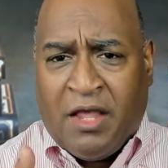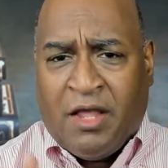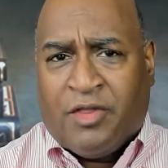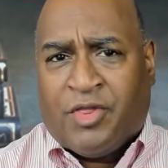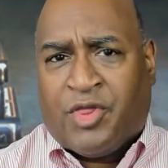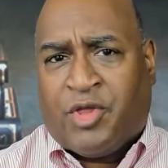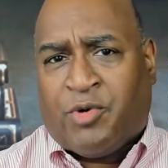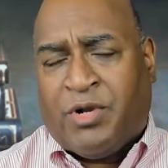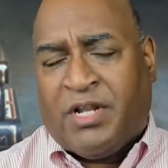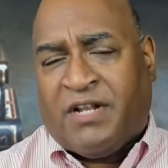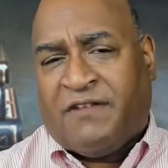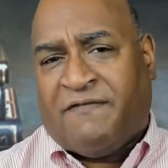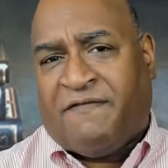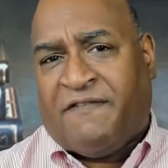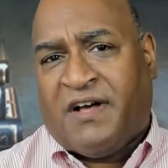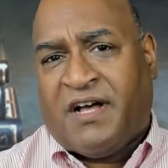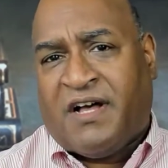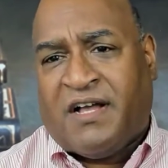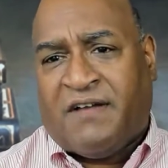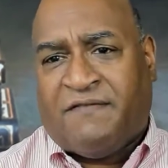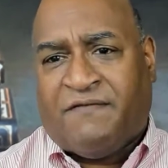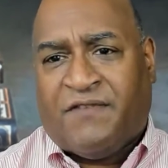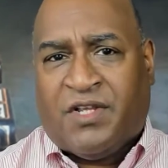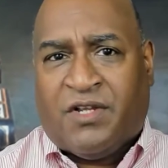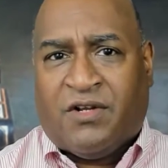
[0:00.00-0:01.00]
three to
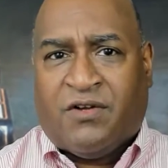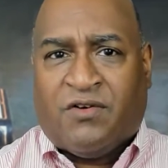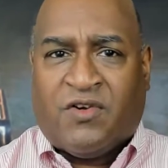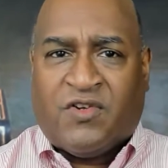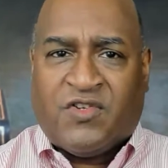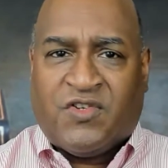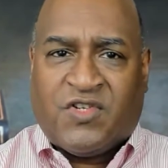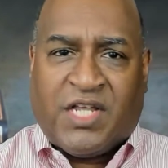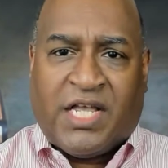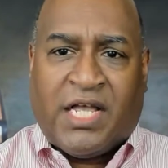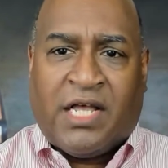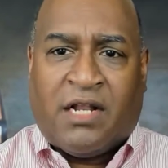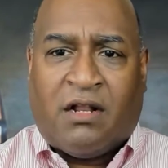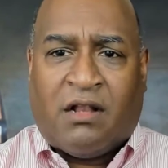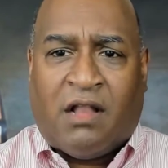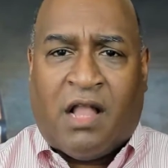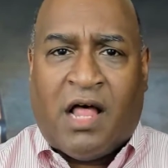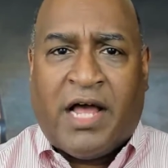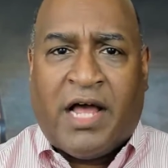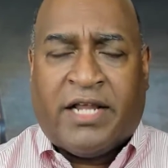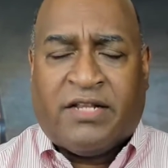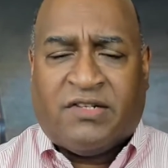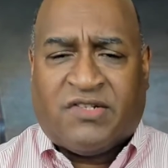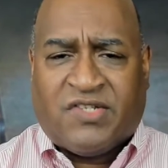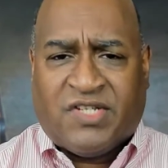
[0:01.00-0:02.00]
five years, and
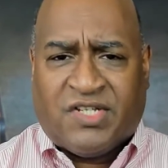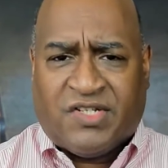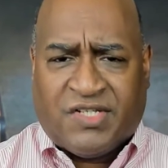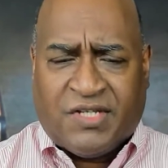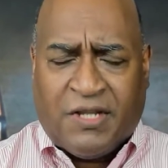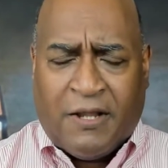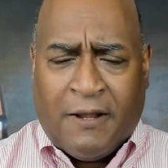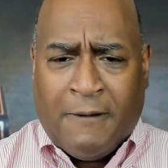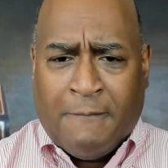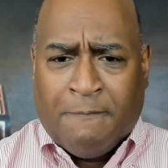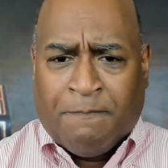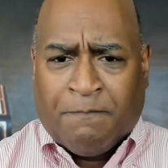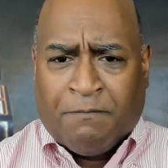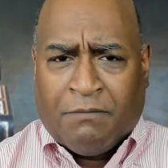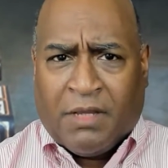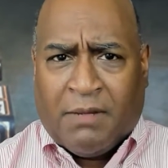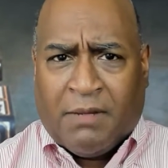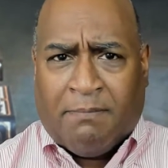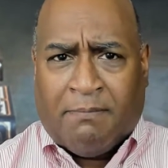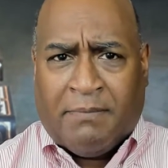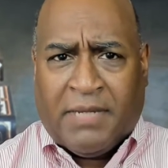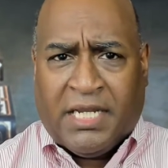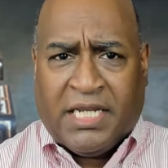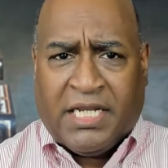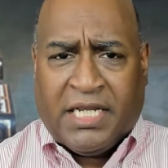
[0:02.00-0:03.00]
alliances,
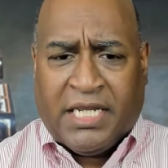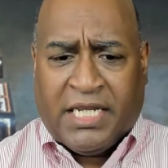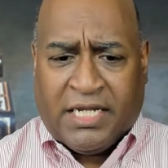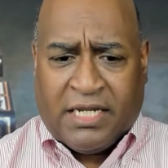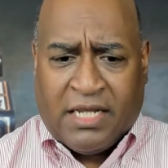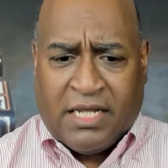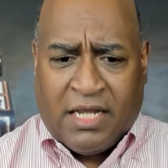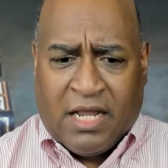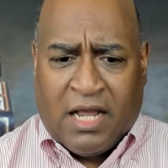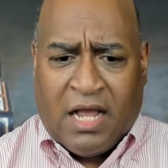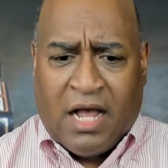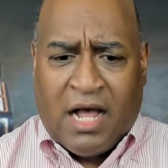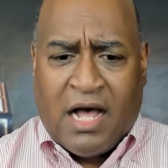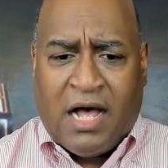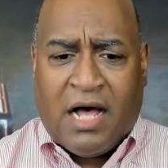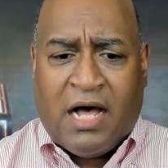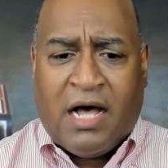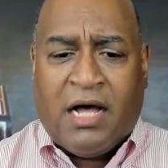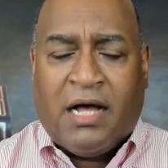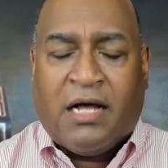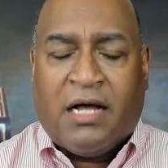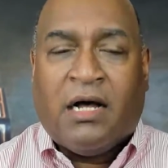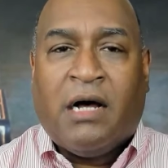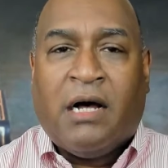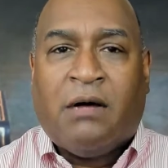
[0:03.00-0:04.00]
meaning
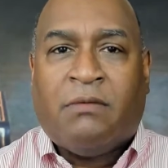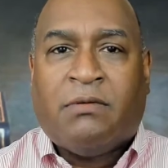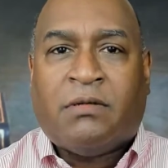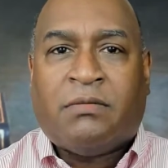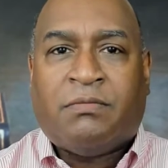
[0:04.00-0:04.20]
uh,